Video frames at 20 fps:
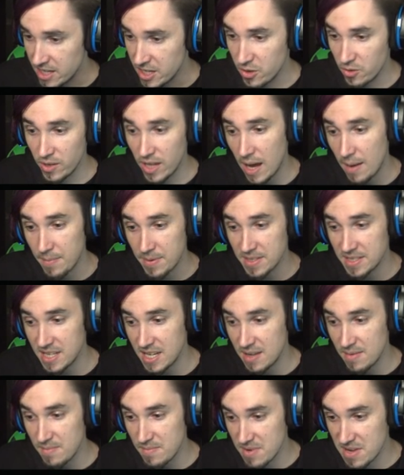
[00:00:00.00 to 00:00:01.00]
You'll not be
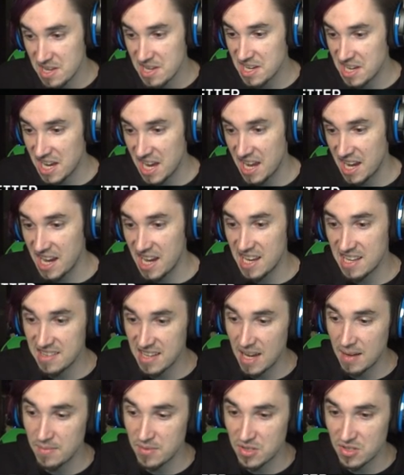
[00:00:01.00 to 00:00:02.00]
seeing me again
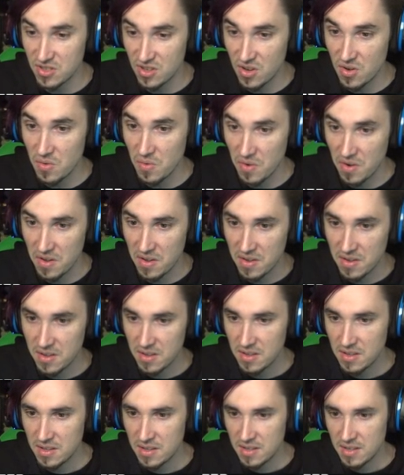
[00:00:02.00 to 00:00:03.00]
anytime soon.
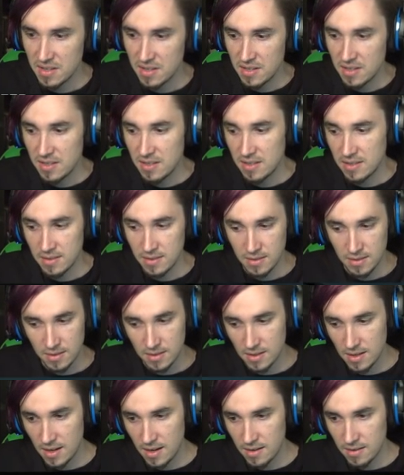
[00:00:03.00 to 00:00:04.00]

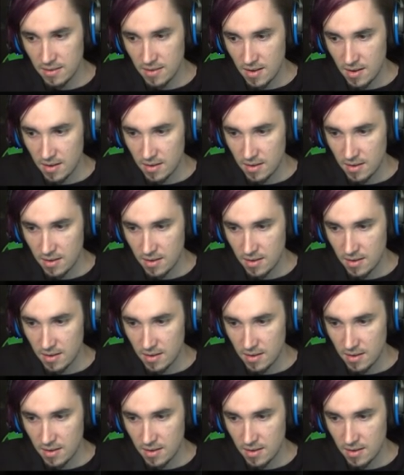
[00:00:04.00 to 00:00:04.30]
Okay.